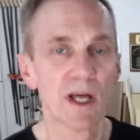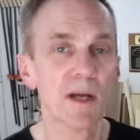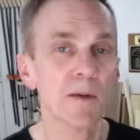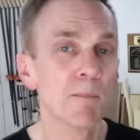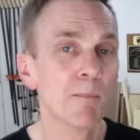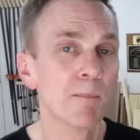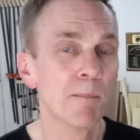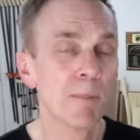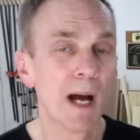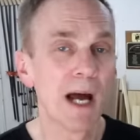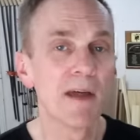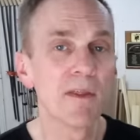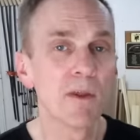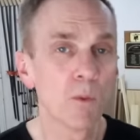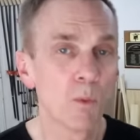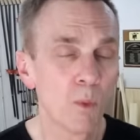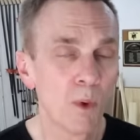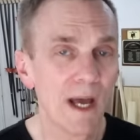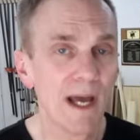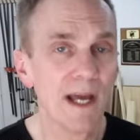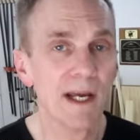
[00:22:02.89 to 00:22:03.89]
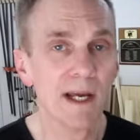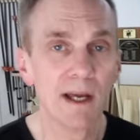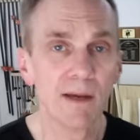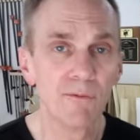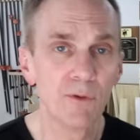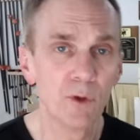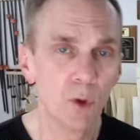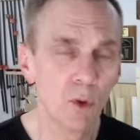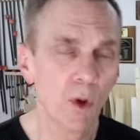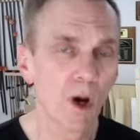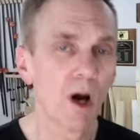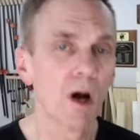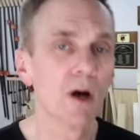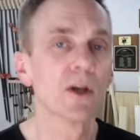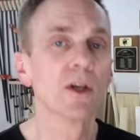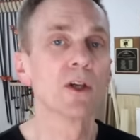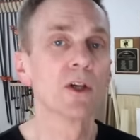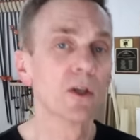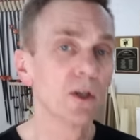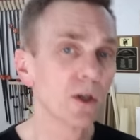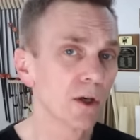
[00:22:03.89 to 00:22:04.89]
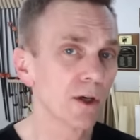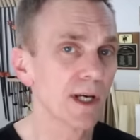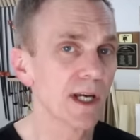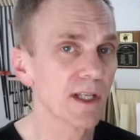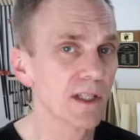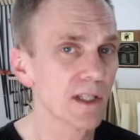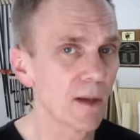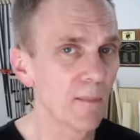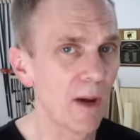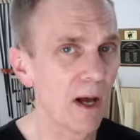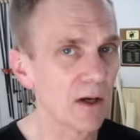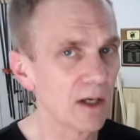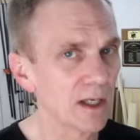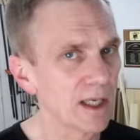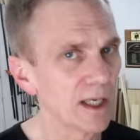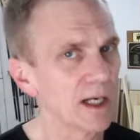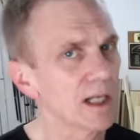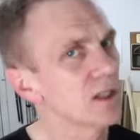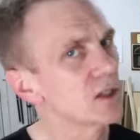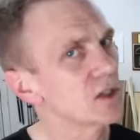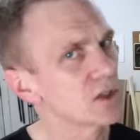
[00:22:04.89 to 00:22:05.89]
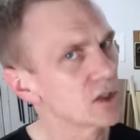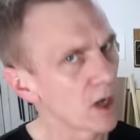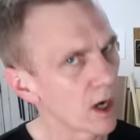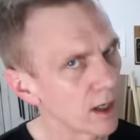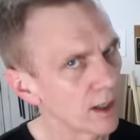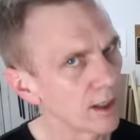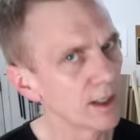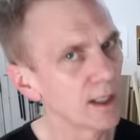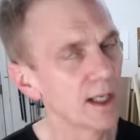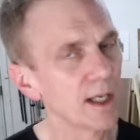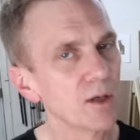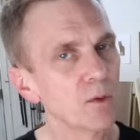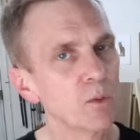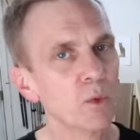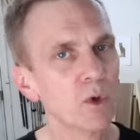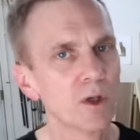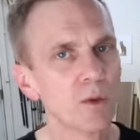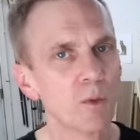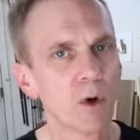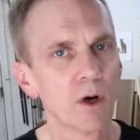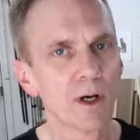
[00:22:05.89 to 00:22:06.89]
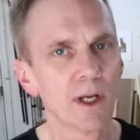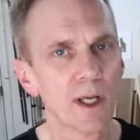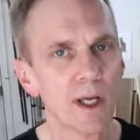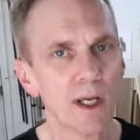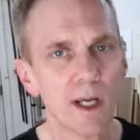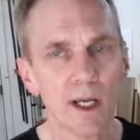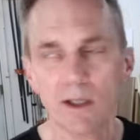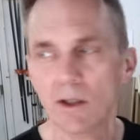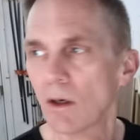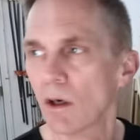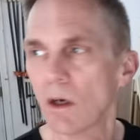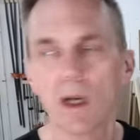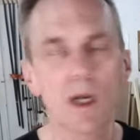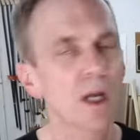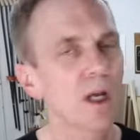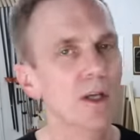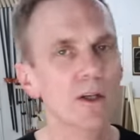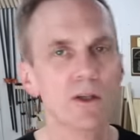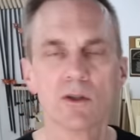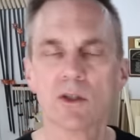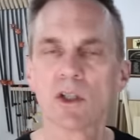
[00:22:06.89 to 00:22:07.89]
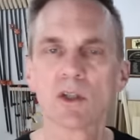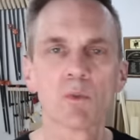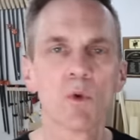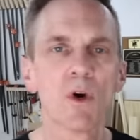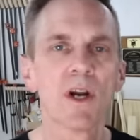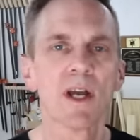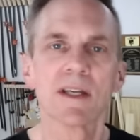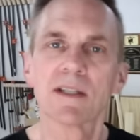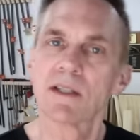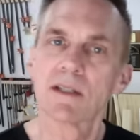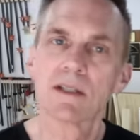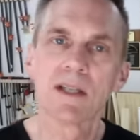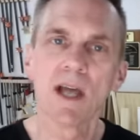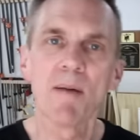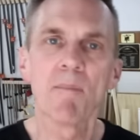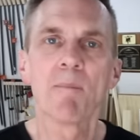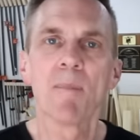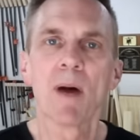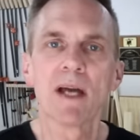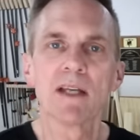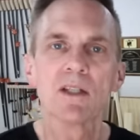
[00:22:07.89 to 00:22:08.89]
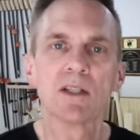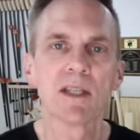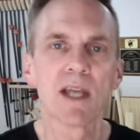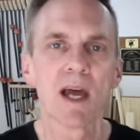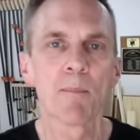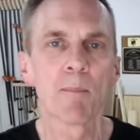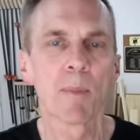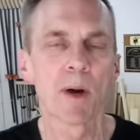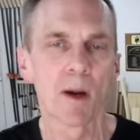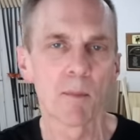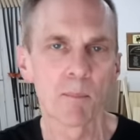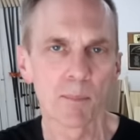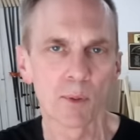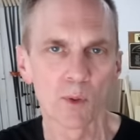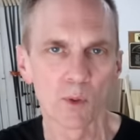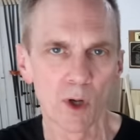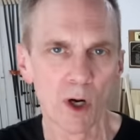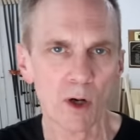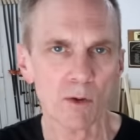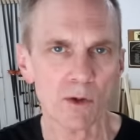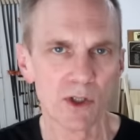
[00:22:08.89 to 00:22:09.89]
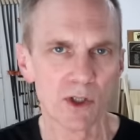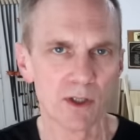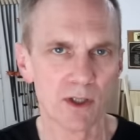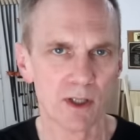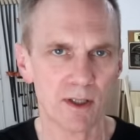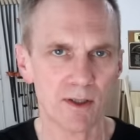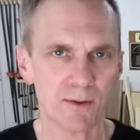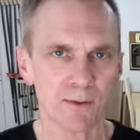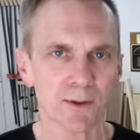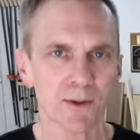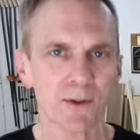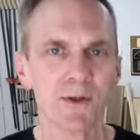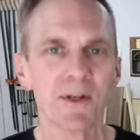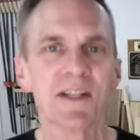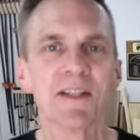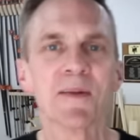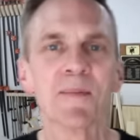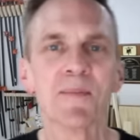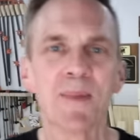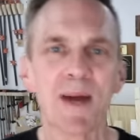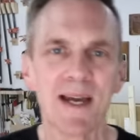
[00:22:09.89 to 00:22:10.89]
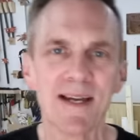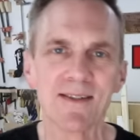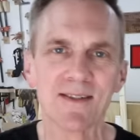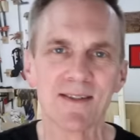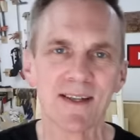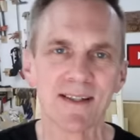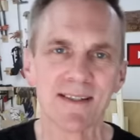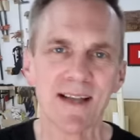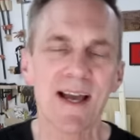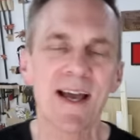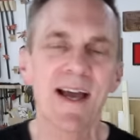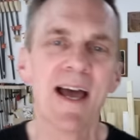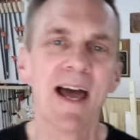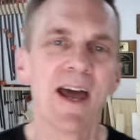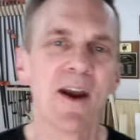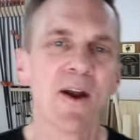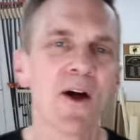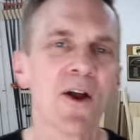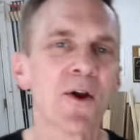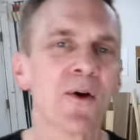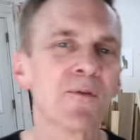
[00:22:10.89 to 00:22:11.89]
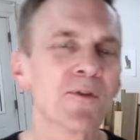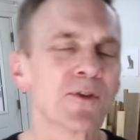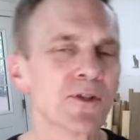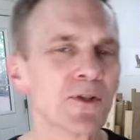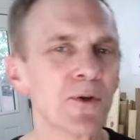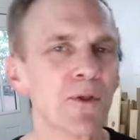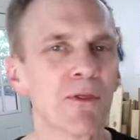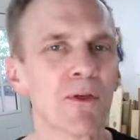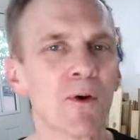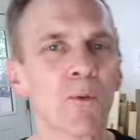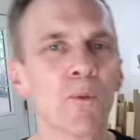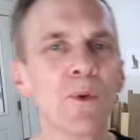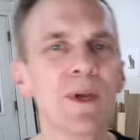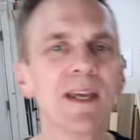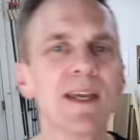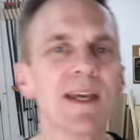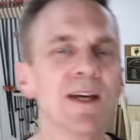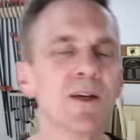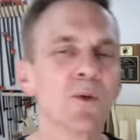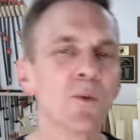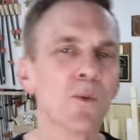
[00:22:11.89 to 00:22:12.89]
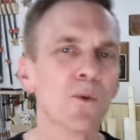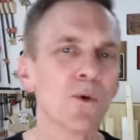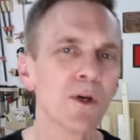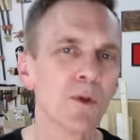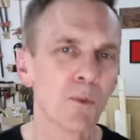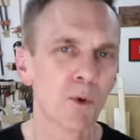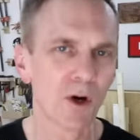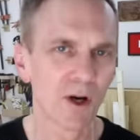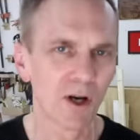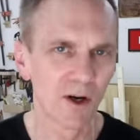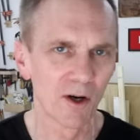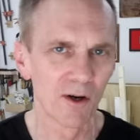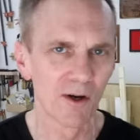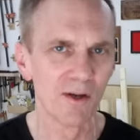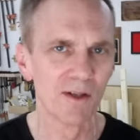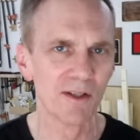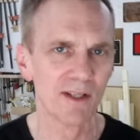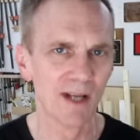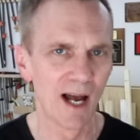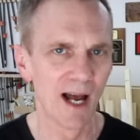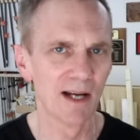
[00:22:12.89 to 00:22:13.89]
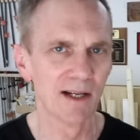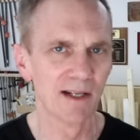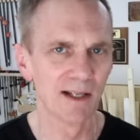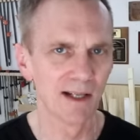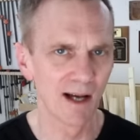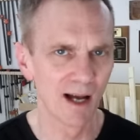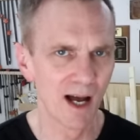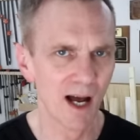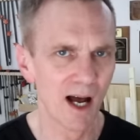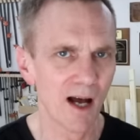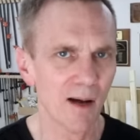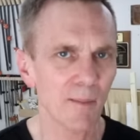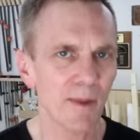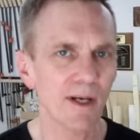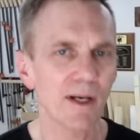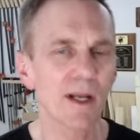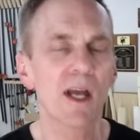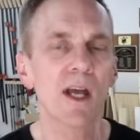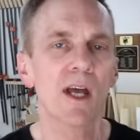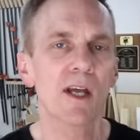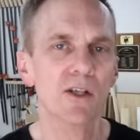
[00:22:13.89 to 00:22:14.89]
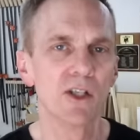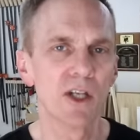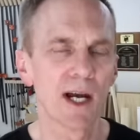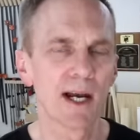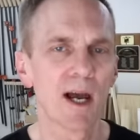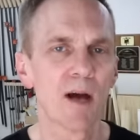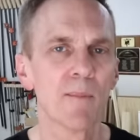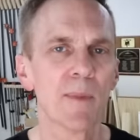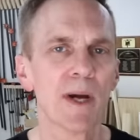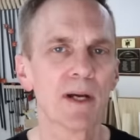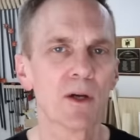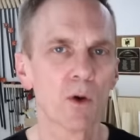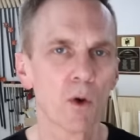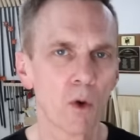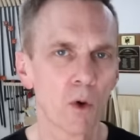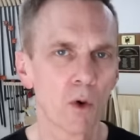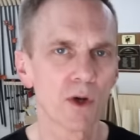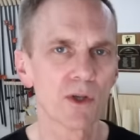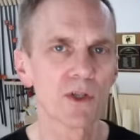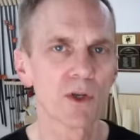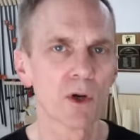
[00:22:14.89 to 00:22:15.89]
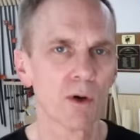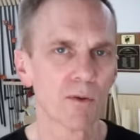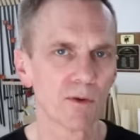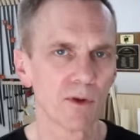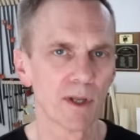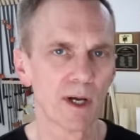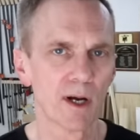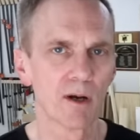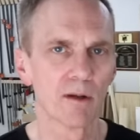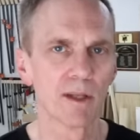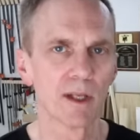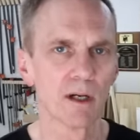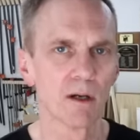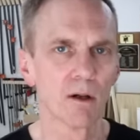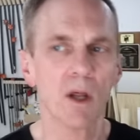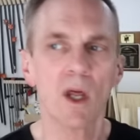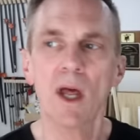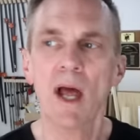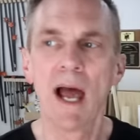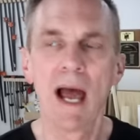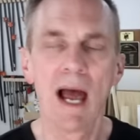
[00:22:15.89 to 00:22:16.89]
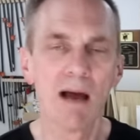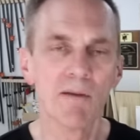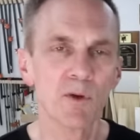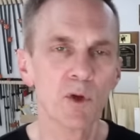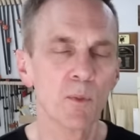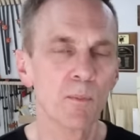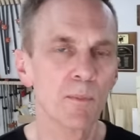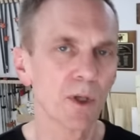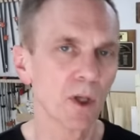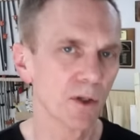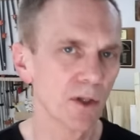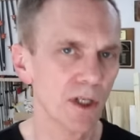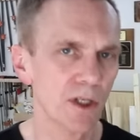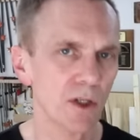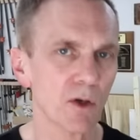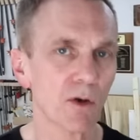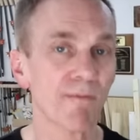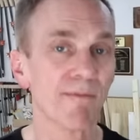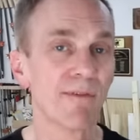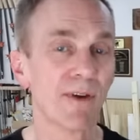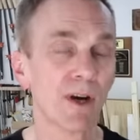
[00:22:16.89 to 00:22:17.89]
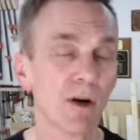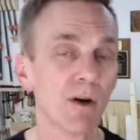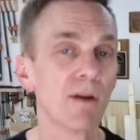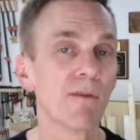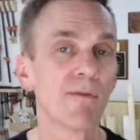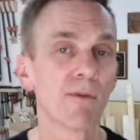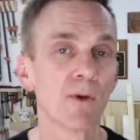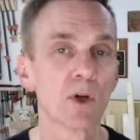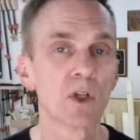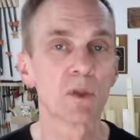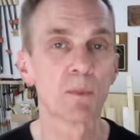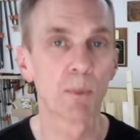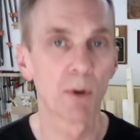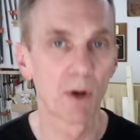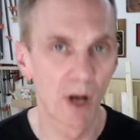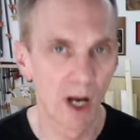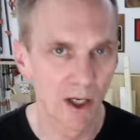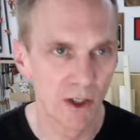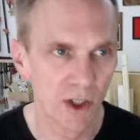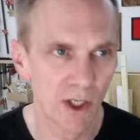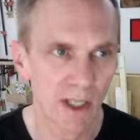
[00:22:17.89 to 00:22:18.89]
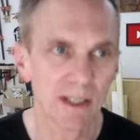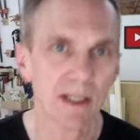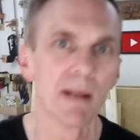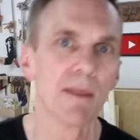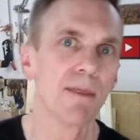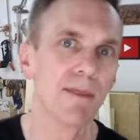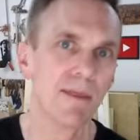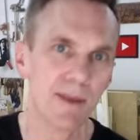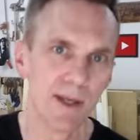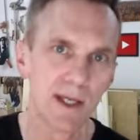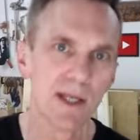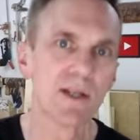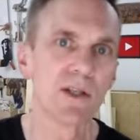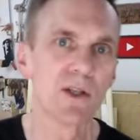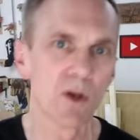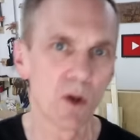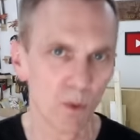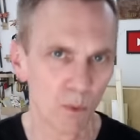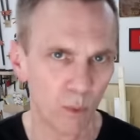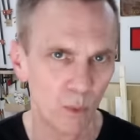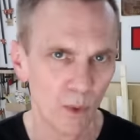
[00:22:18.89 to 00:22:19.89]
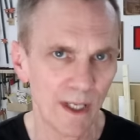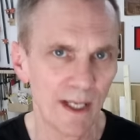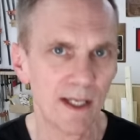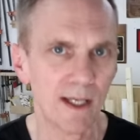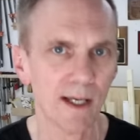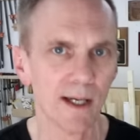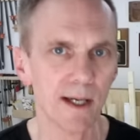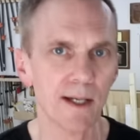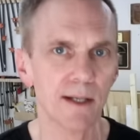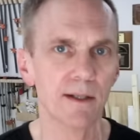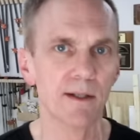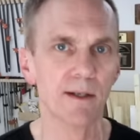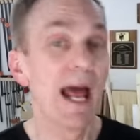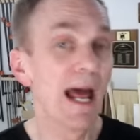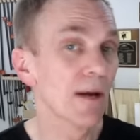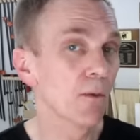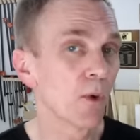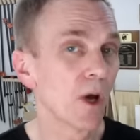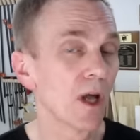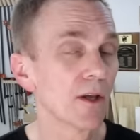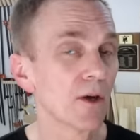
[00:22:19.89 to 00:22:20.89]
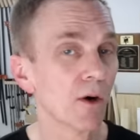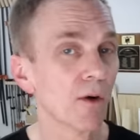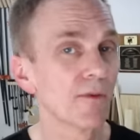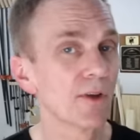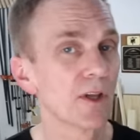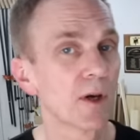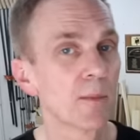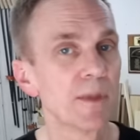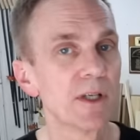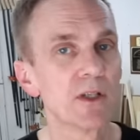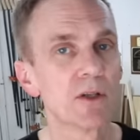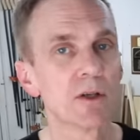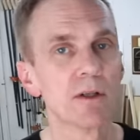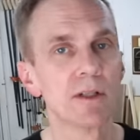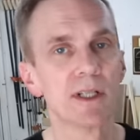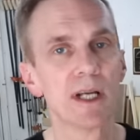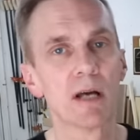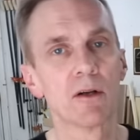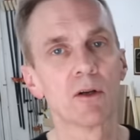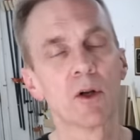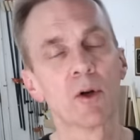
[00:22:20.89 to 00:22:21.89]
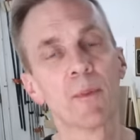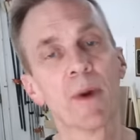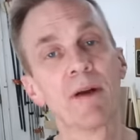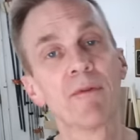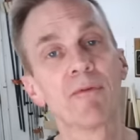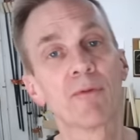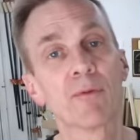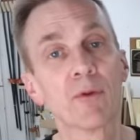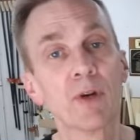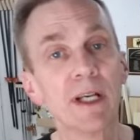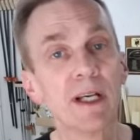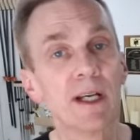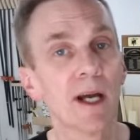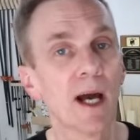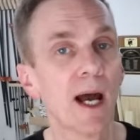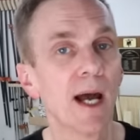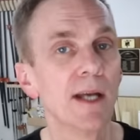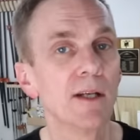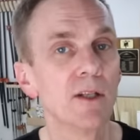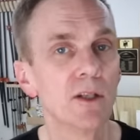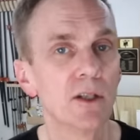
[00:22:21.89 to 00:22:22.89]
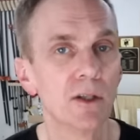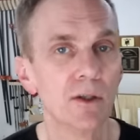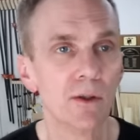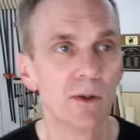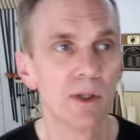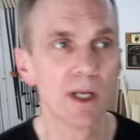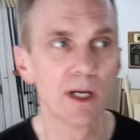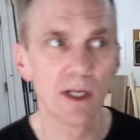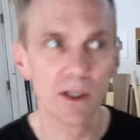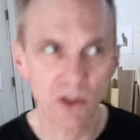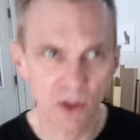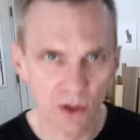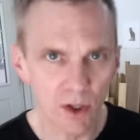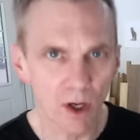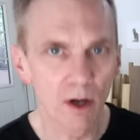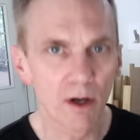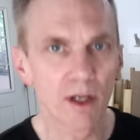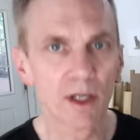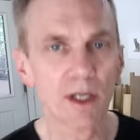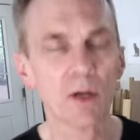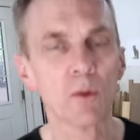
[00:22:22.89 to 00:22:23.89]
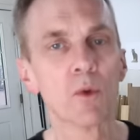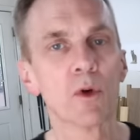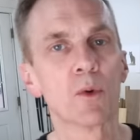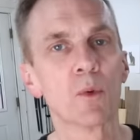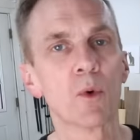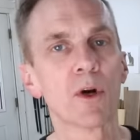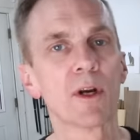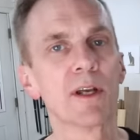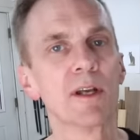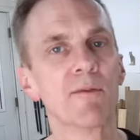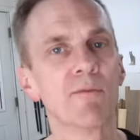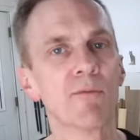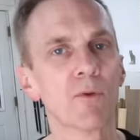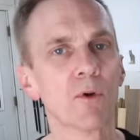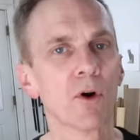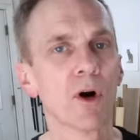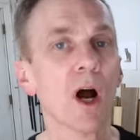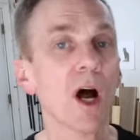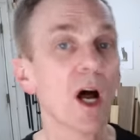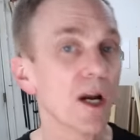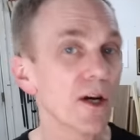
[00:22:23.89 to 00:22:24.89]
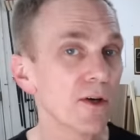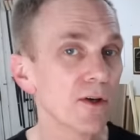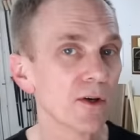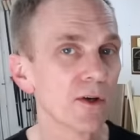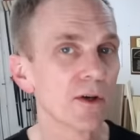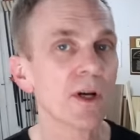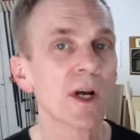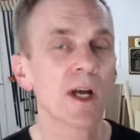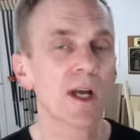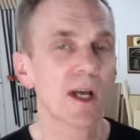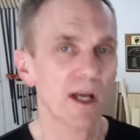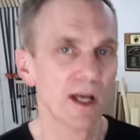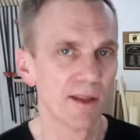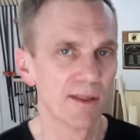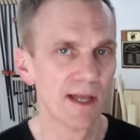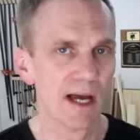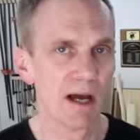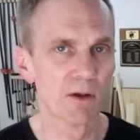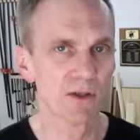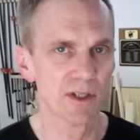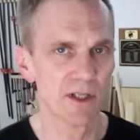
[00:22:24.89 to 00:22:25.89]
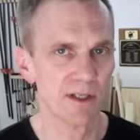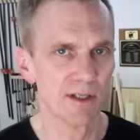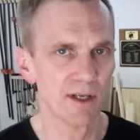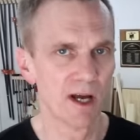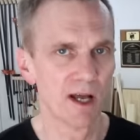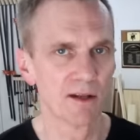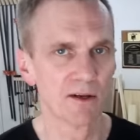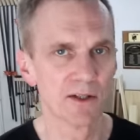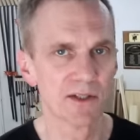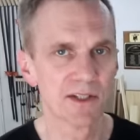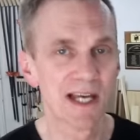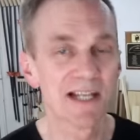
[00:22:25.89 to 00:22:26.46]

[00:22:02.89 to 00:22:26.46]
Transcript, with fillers: And by the way, if you are curious about getting started in woodworking and you just want a step-by-step approach to learning the basics, head on over to theweekendwoodworker.com and check out my course over there that'll have you building your very first project this weekend. And while you're over there, be sure and download my free guide to getting started in woodworking for under $1,000.